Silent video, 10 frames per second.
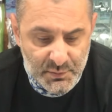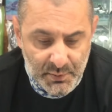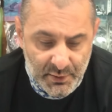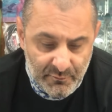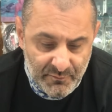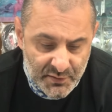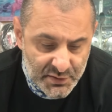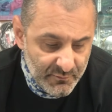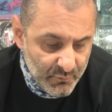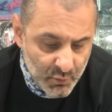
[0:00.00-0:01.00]
planer
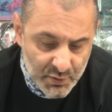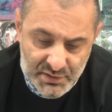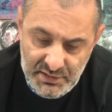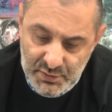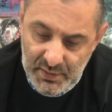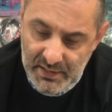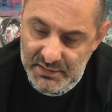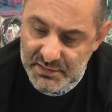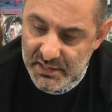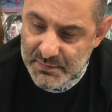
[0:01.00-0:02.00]
fishing, 4, 6, or 8
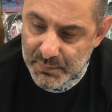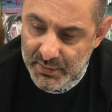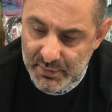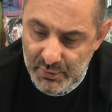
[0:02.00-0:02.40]
size planer.